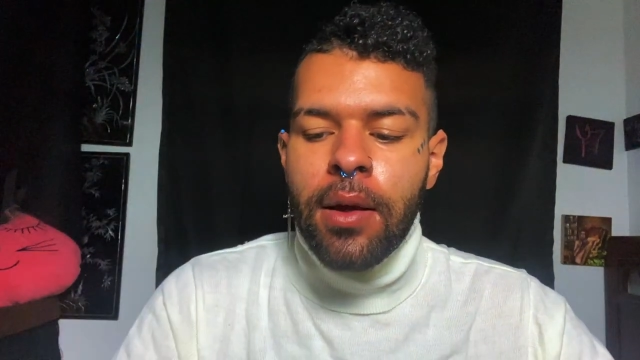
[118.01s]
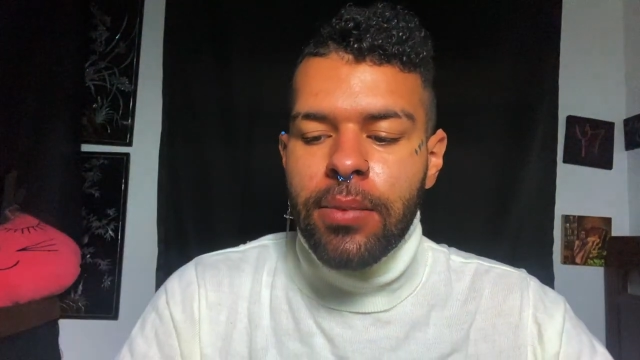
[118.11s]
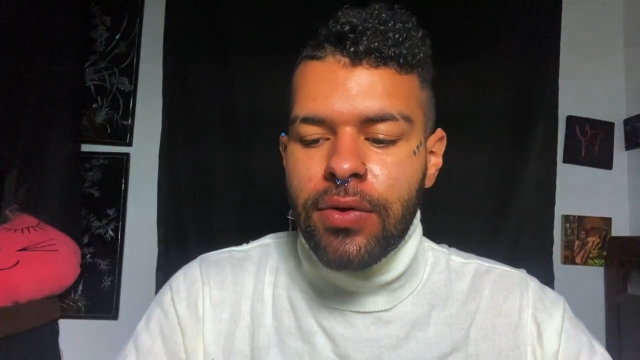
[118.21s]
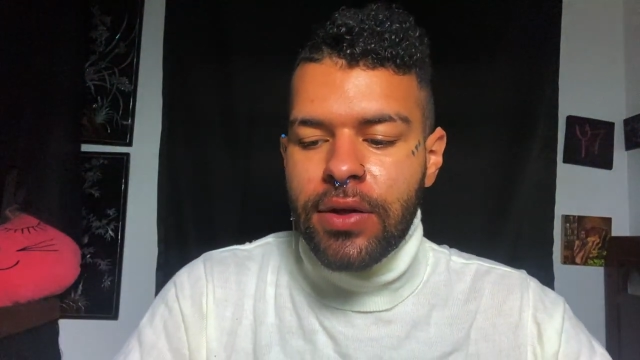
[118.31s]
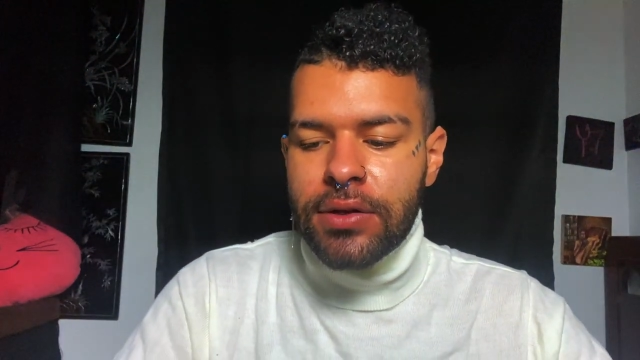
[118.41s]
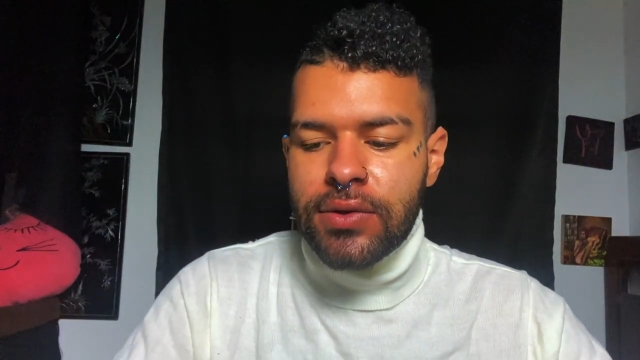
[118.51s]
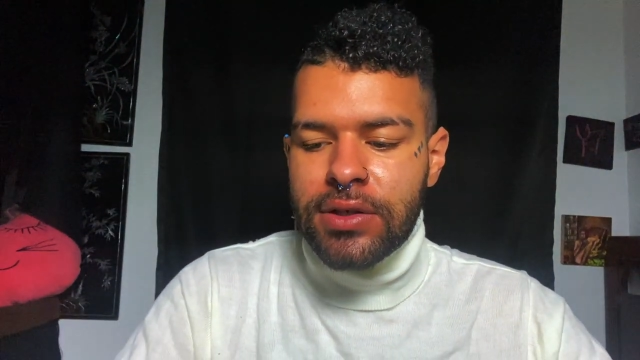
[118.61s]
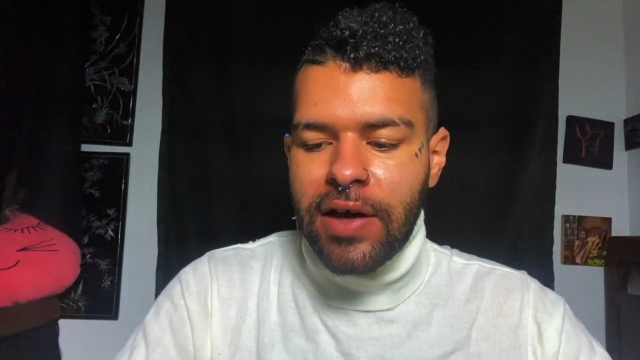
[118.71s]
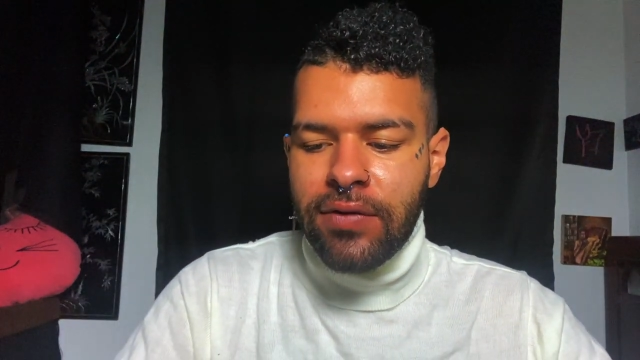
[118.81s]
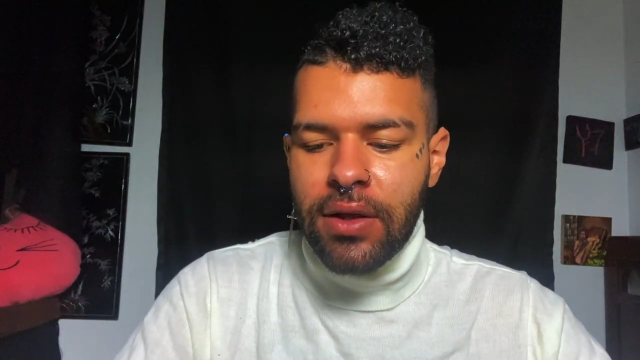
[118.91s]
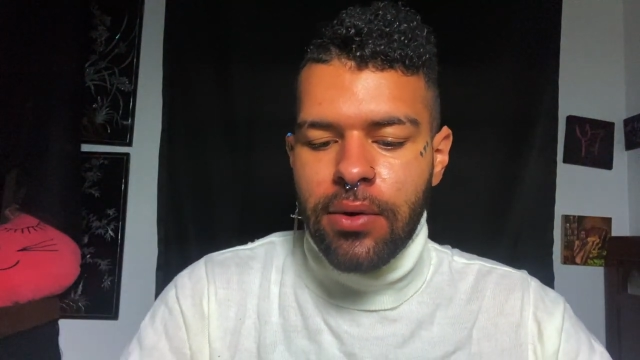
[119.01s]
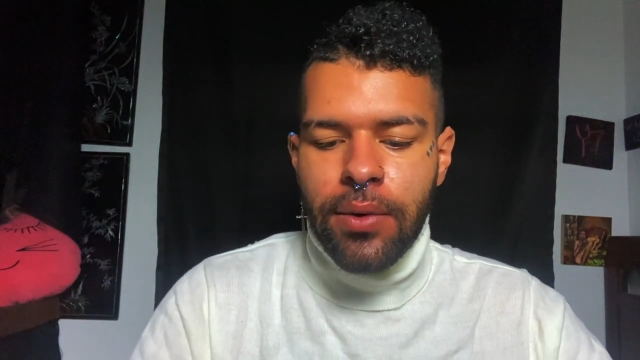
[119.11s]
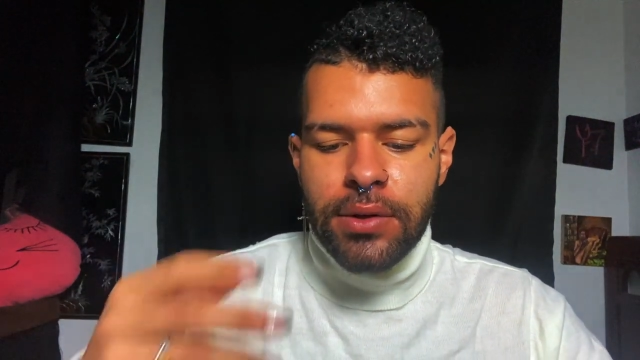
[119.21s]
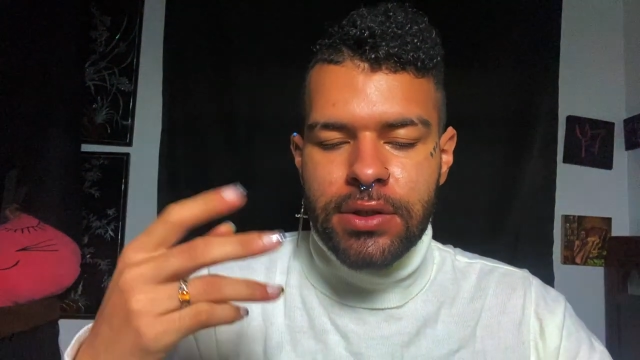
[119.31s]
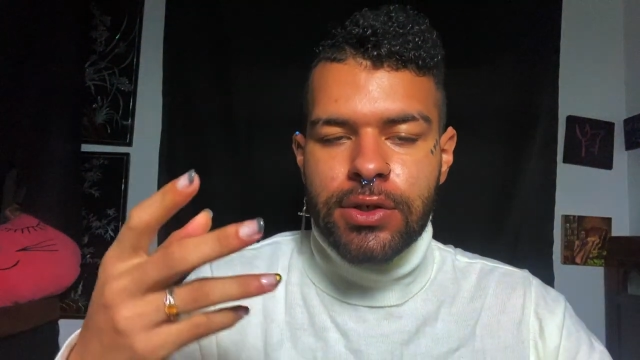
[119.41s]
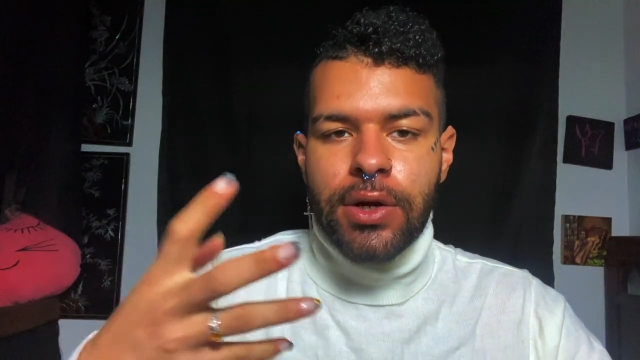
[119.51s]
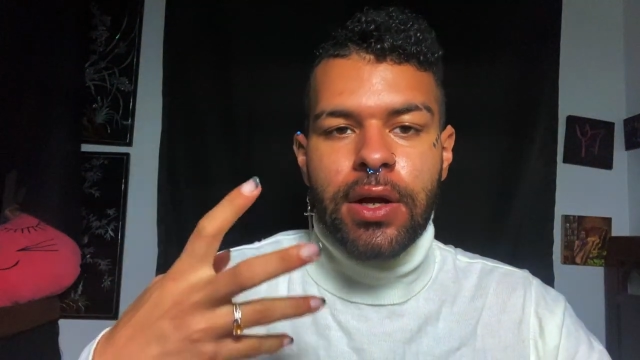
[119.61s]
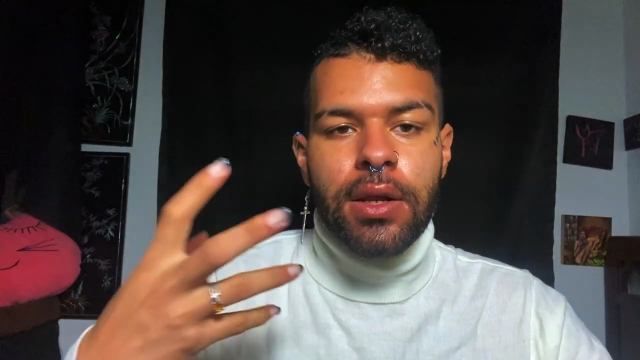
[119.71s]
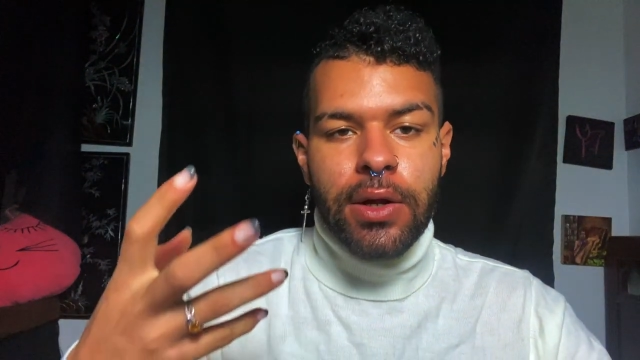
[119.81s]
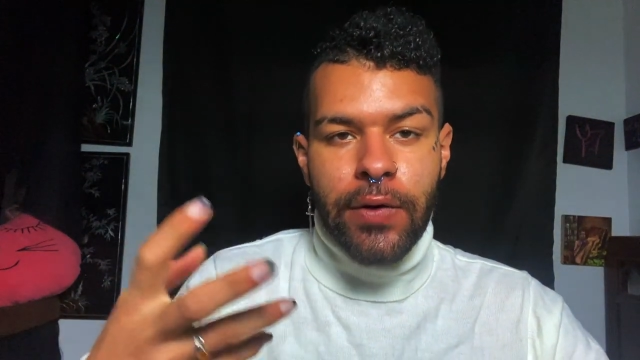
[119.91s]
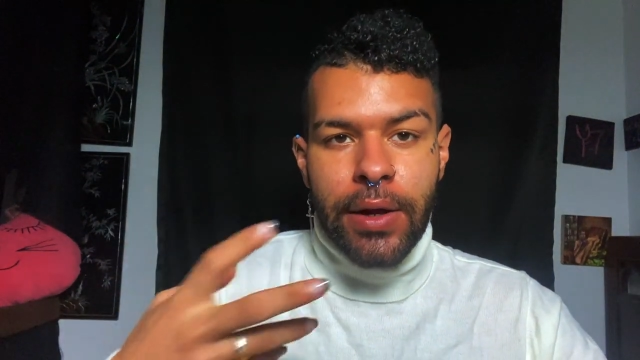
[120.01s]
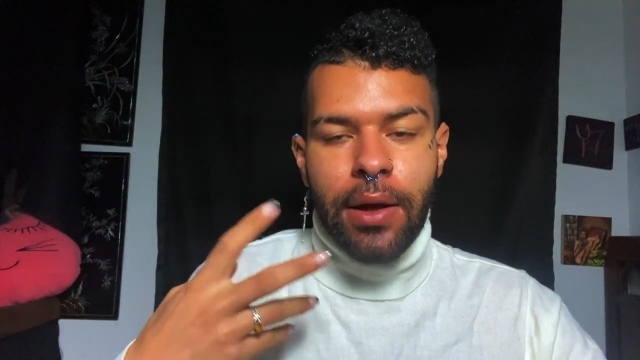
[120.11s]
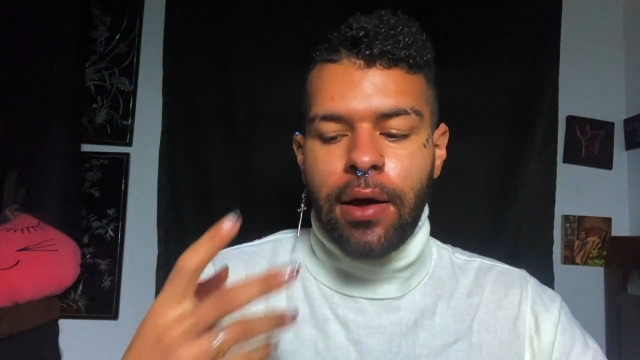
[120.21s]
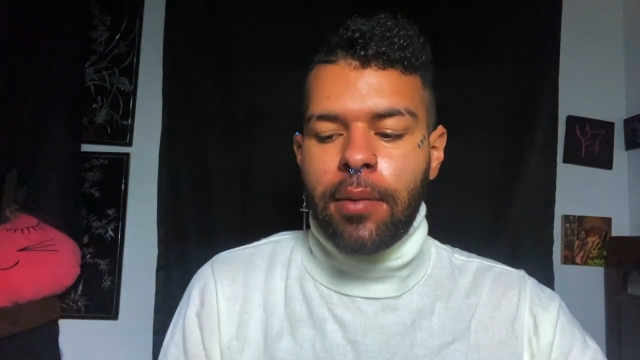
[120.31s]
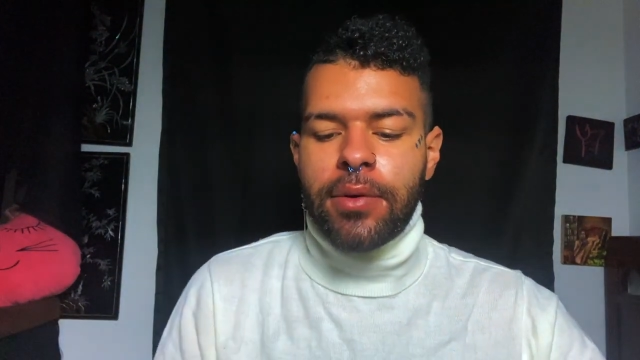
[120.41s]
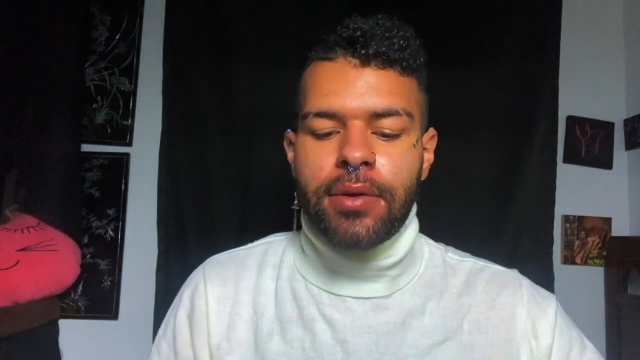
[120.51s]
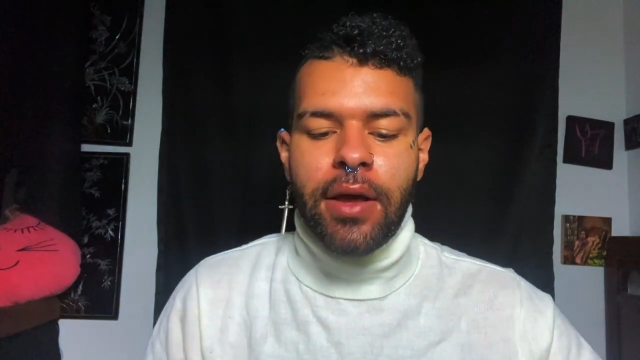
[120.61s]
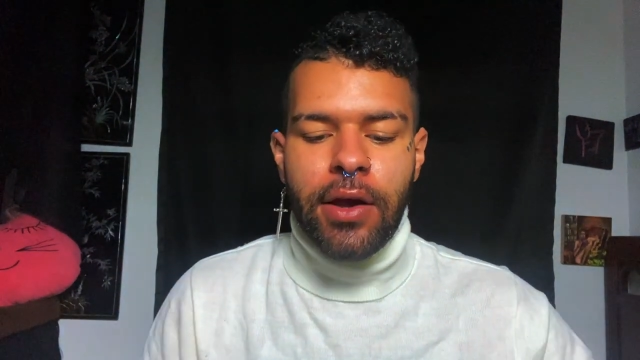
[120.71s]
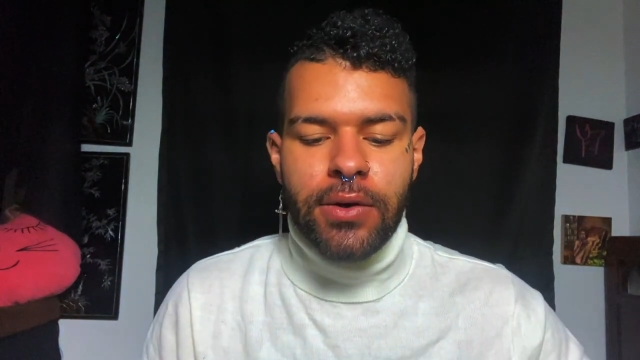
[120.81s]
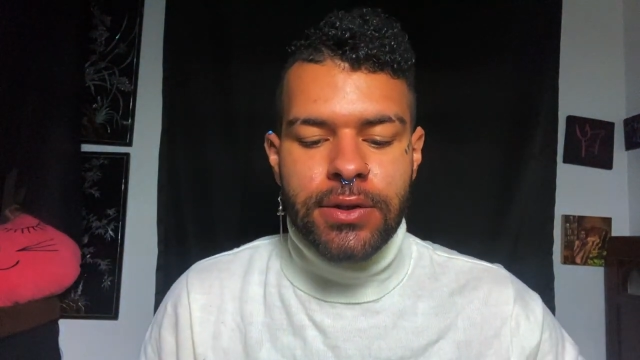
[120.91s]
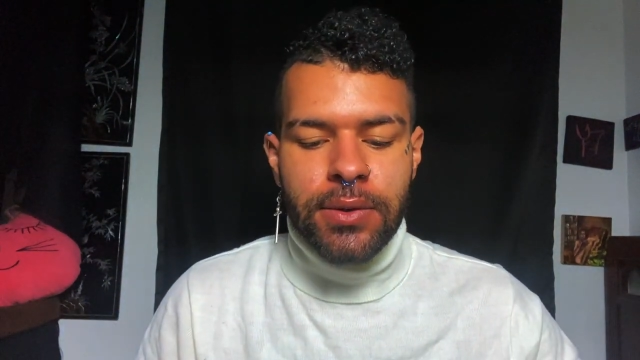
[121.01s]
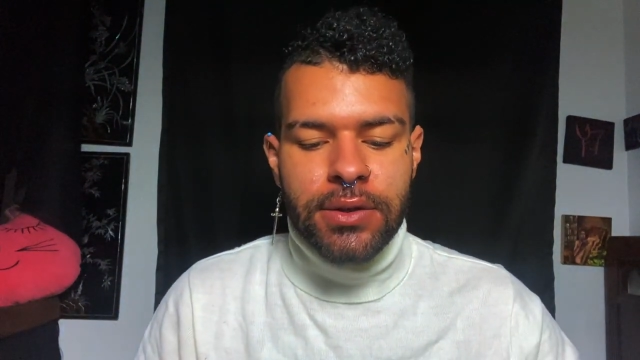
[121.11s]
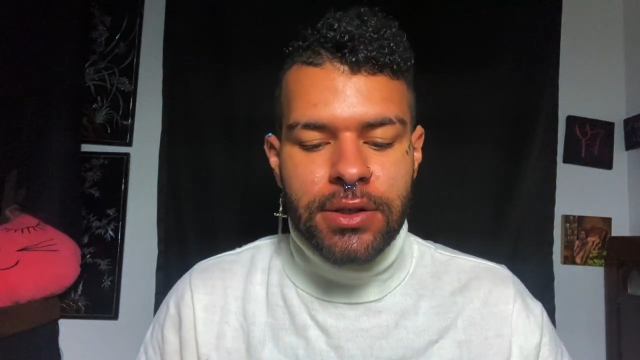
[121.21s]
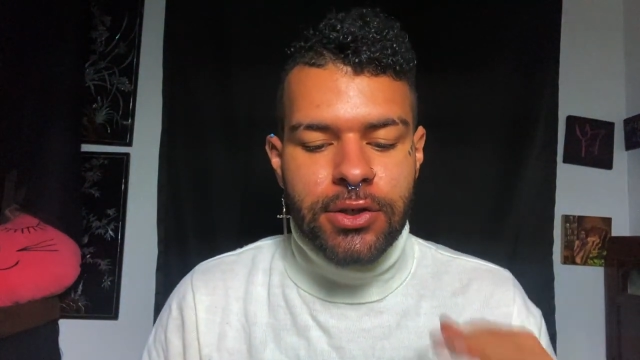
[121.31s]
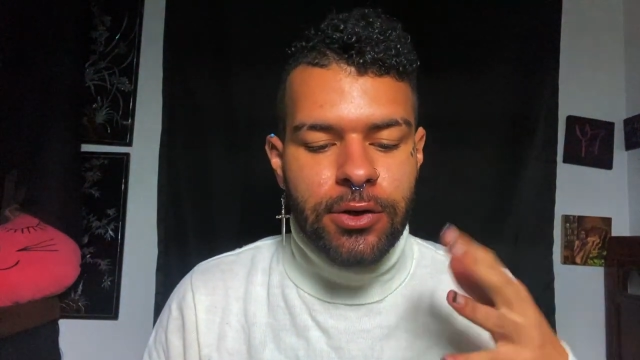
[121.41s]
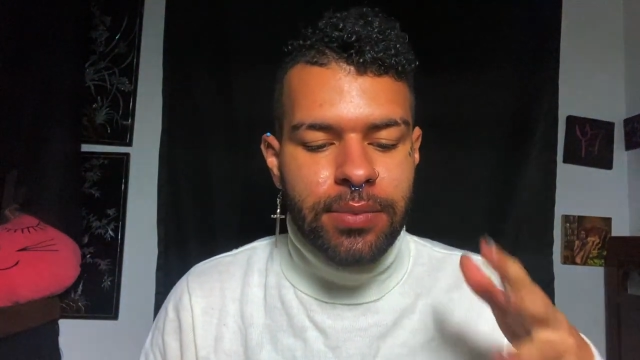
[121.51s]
but things are definitely going to start clearing up. The air is going to start